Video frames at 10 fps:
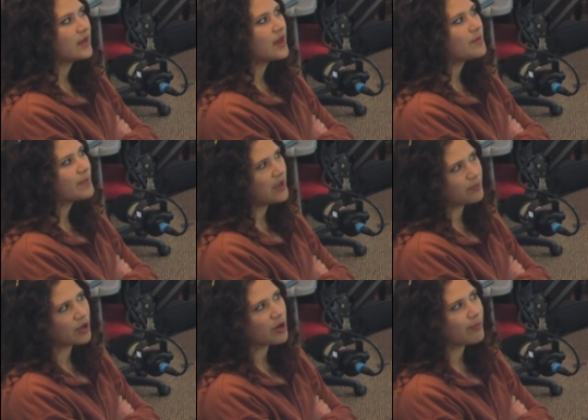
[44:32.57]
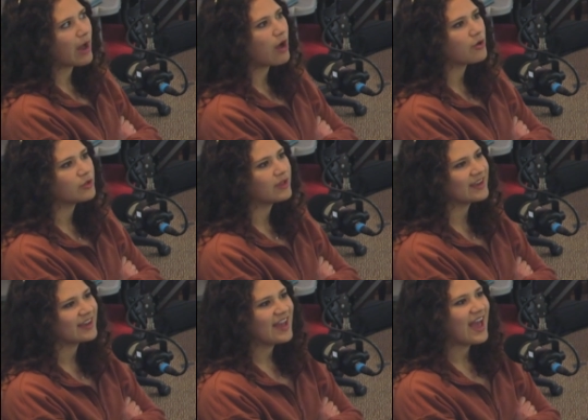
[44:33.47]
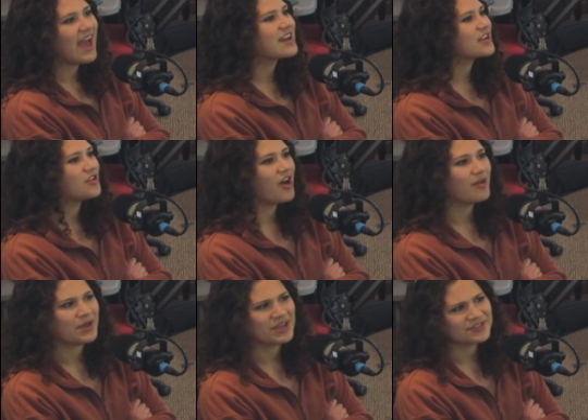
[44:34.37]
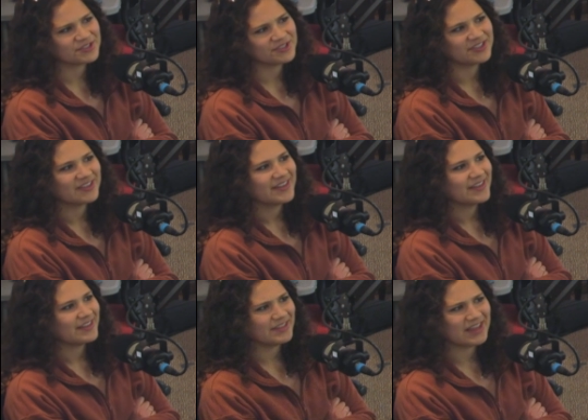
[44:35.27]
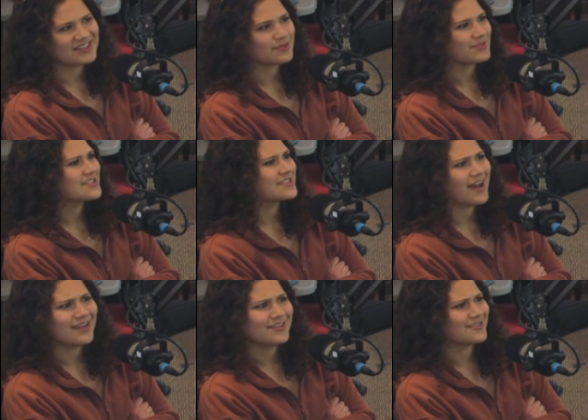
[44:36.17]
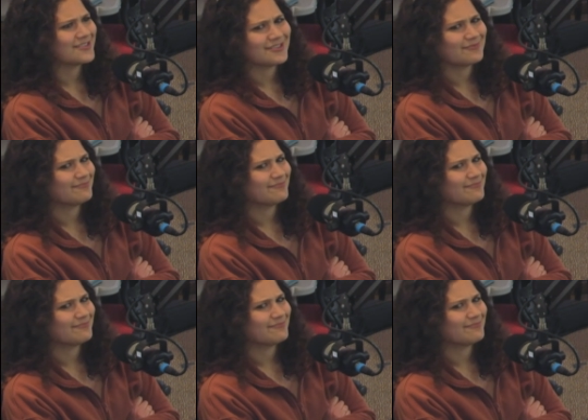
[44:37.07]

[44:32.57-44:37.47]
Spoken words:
a paper about like economics or like some sciencey